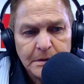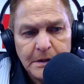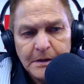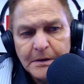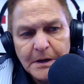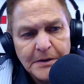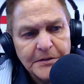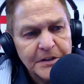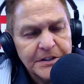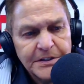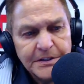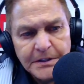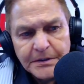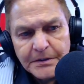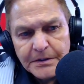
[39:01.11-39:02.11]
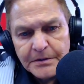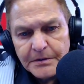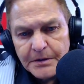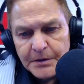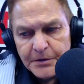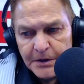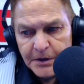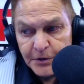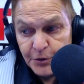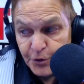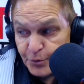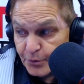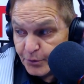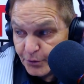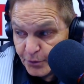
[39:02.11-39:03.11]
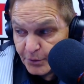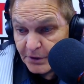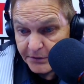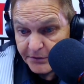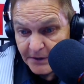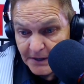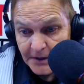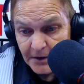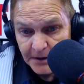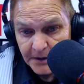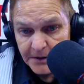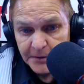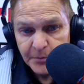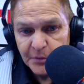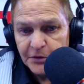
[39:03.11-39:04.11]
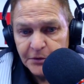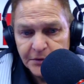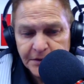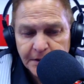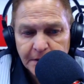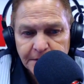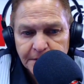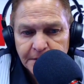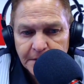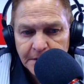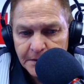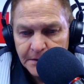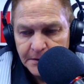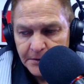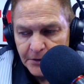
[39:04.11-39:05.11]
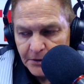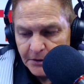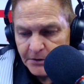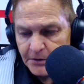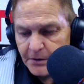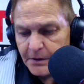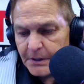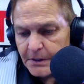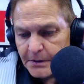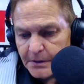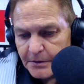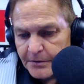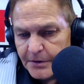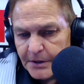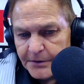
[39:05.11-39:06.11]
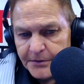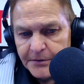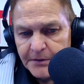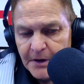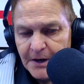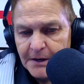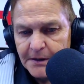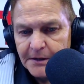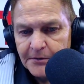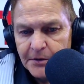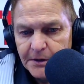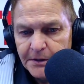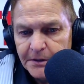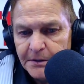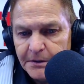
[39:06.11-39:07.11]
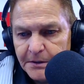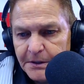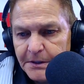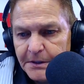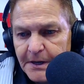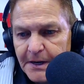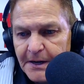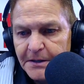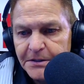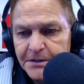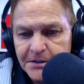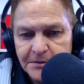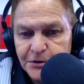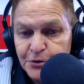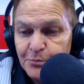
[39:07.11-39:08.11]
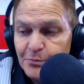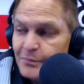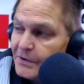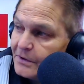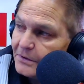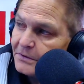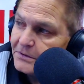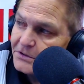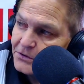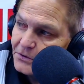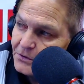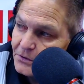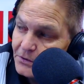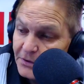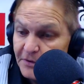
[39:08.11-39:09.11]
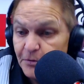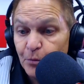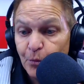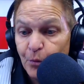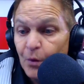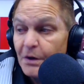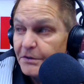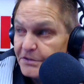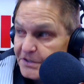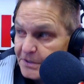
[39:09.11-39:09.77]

Yeah, I just think that, uh, and you you hit that on the head when you said uh, earlier that not every kid has two parents or even one.